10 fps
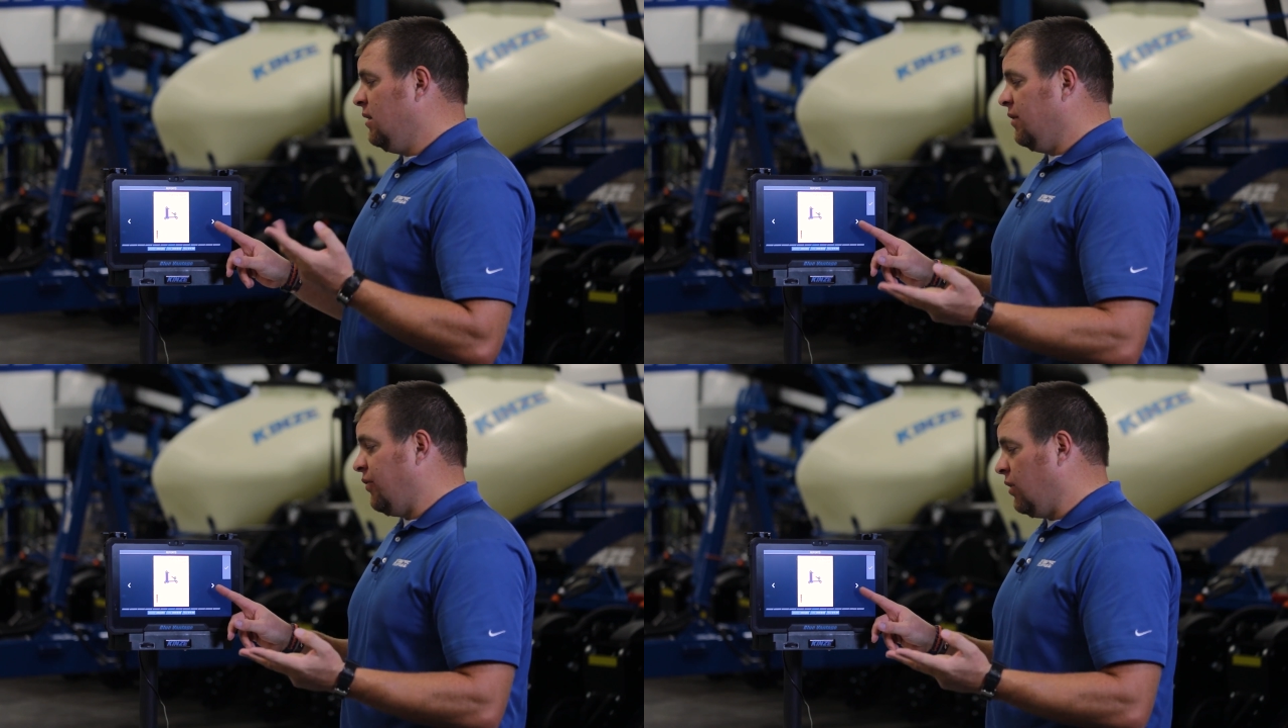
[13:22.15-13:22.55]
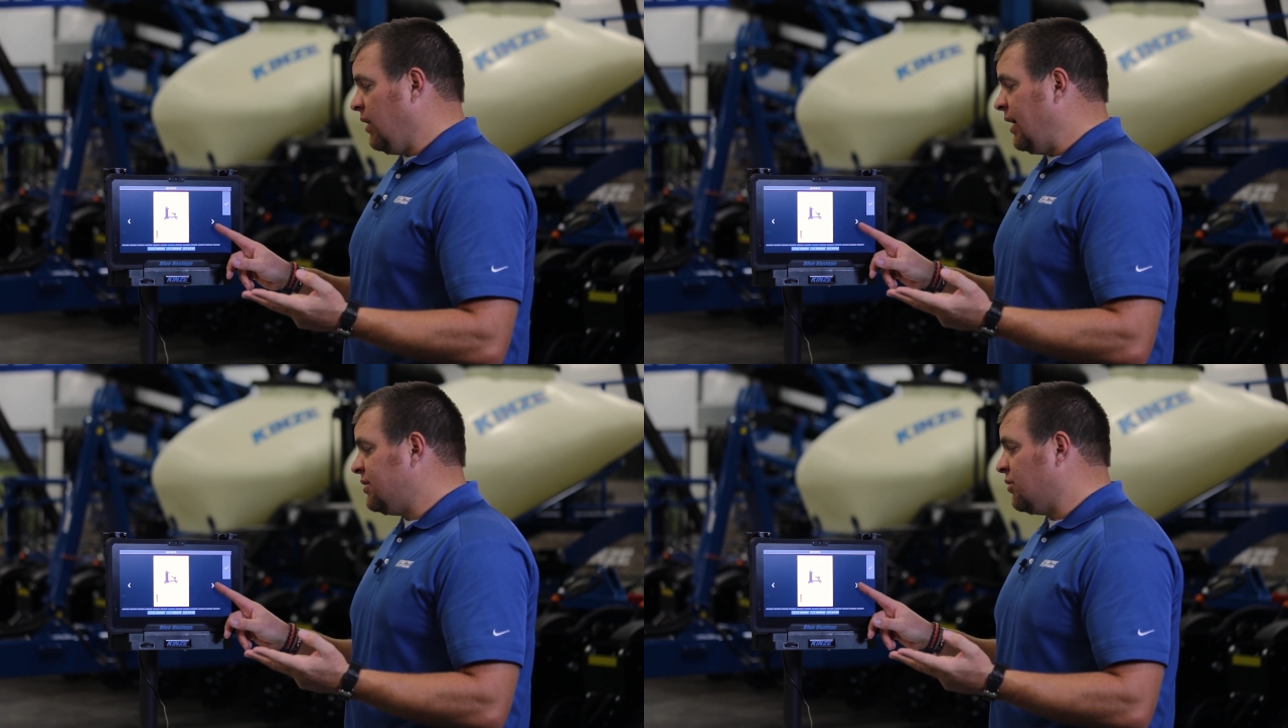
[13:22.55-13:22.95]

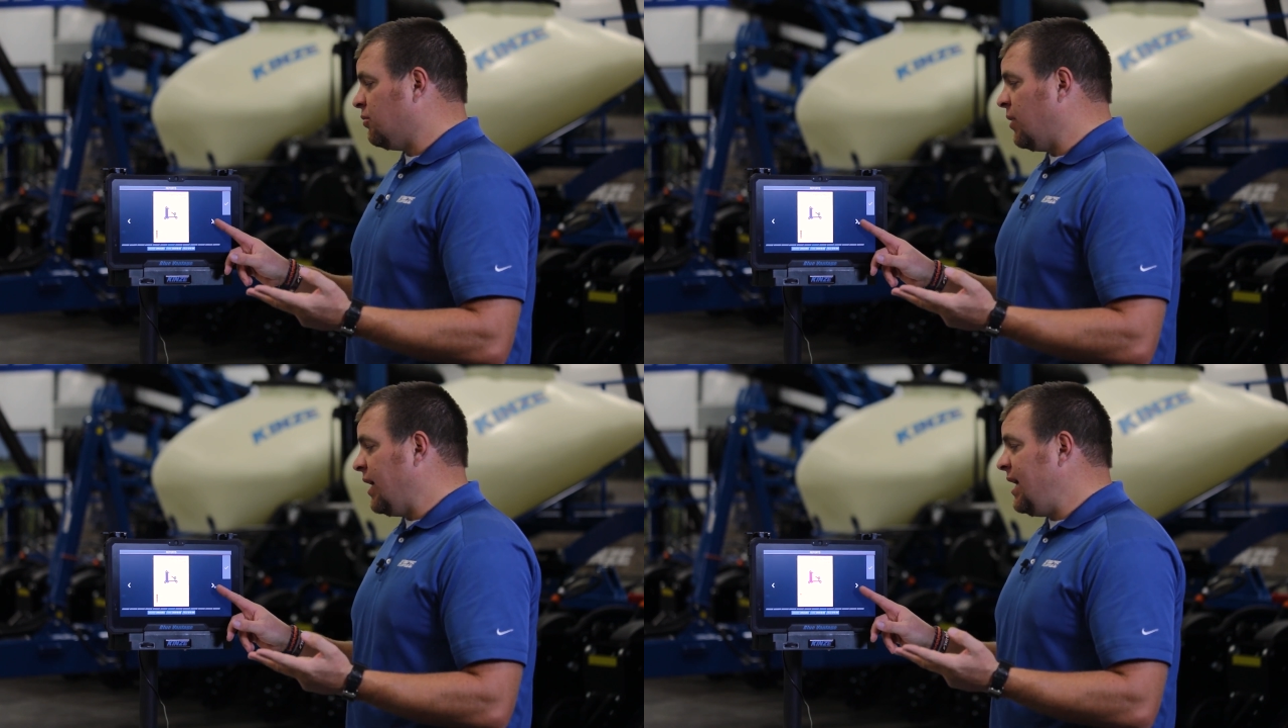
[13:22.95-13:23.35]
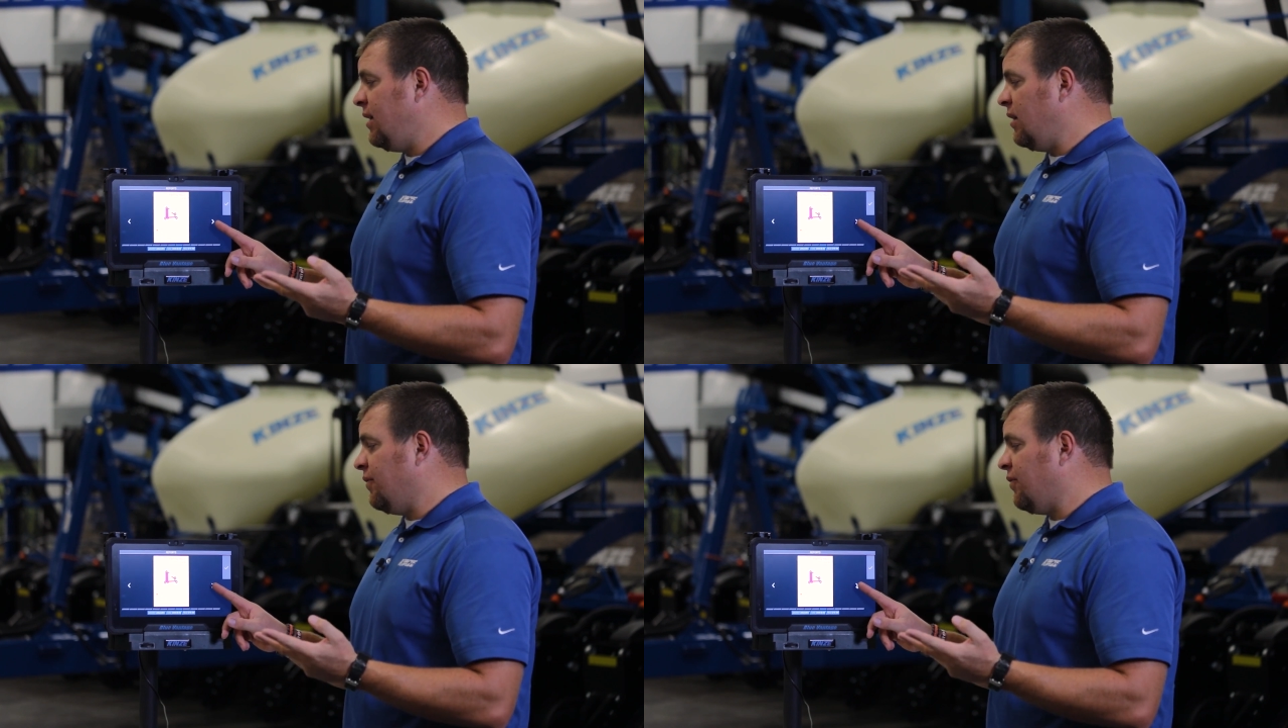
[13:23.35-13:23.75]
fertilizer rate
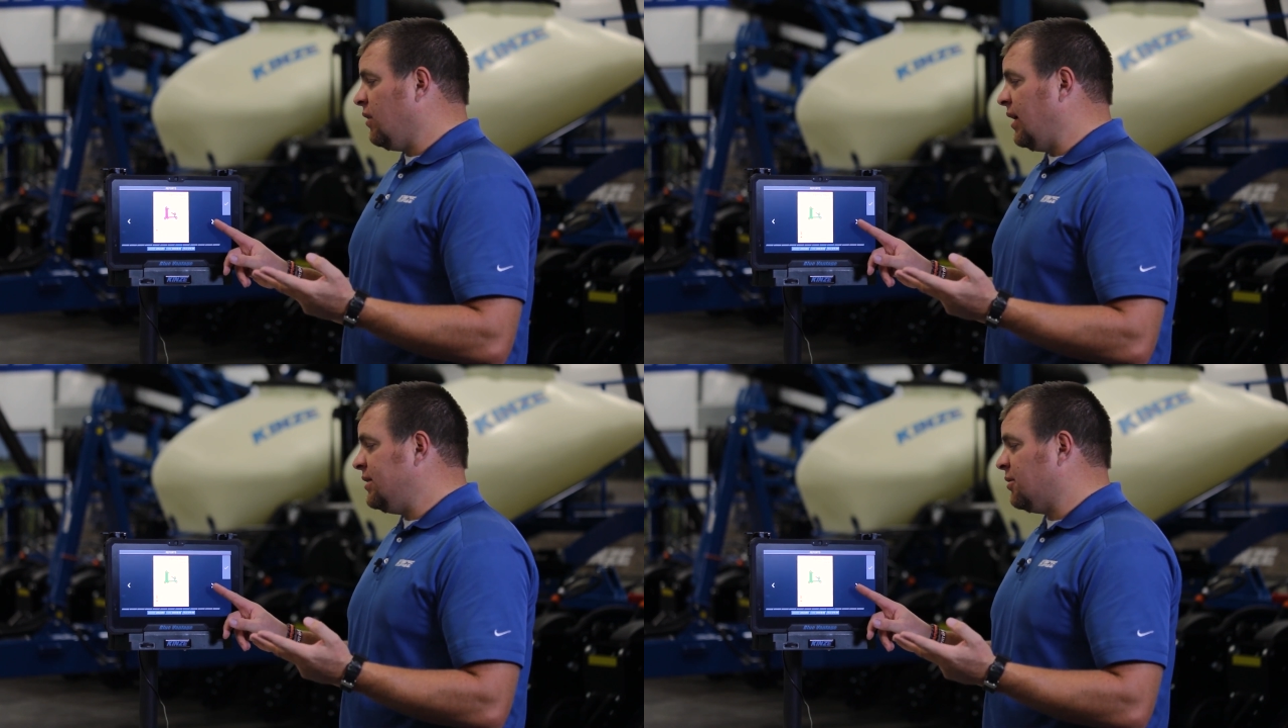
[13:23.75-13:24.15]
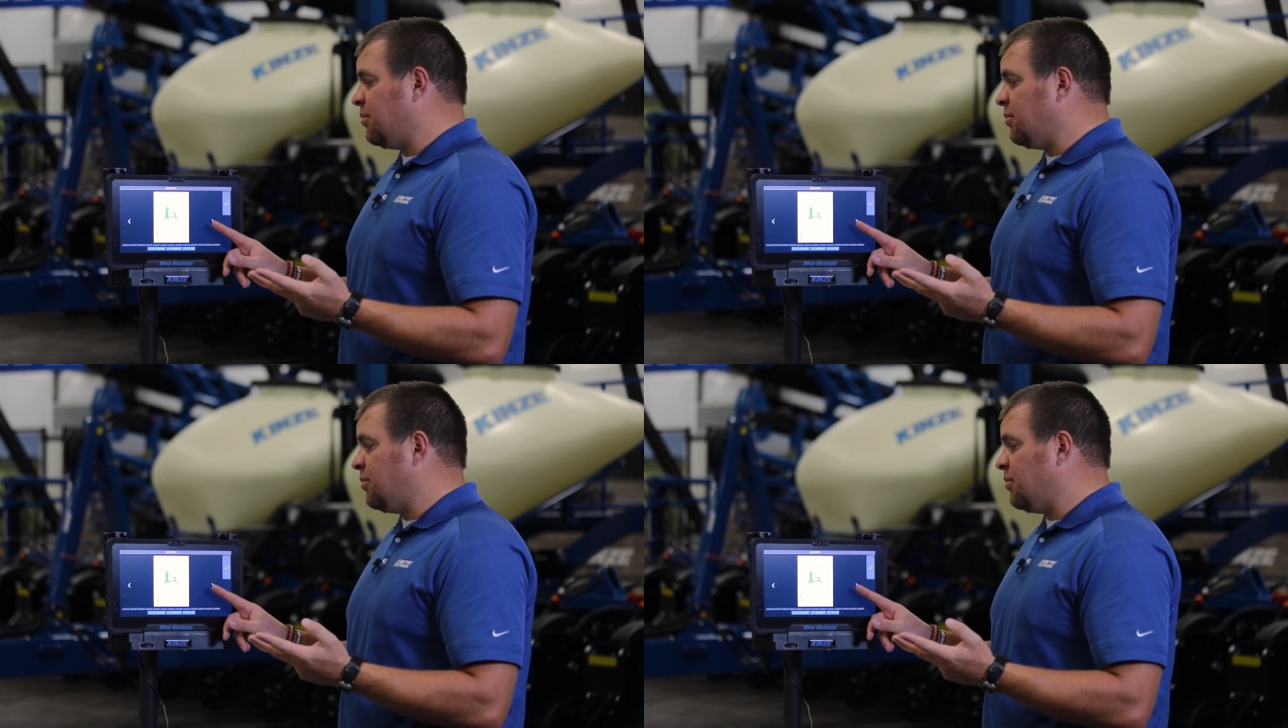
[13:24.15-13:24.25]
and fertilizer